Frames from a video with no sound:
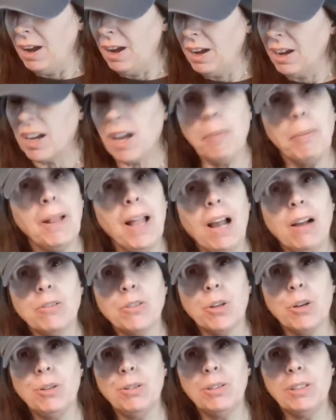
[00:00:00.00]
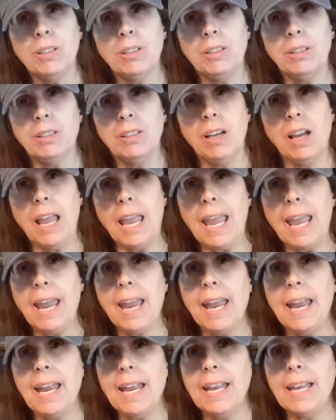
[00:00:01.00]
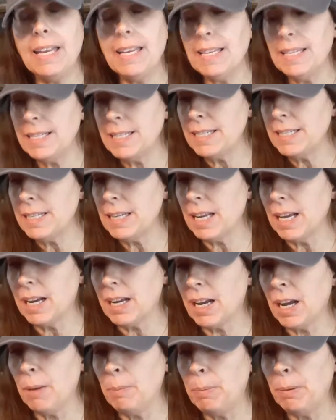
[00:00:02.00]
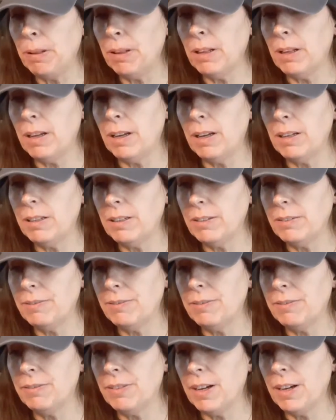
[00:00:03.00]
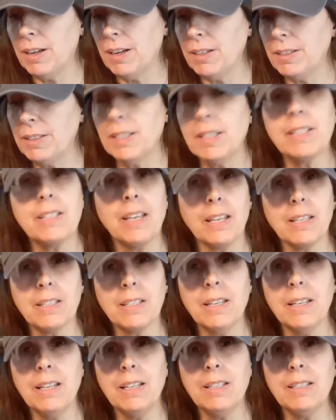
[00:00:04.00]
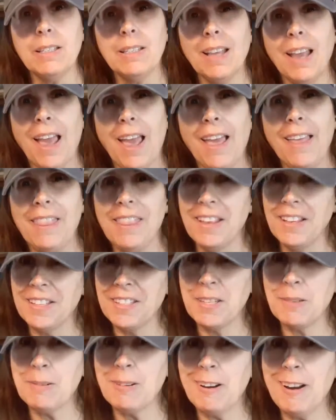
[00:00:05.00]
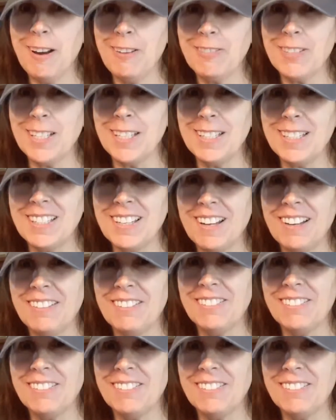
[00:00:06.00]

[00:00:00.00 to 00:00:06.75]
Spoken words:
a couple household, and a couple of necessities, and then some crafty stuff.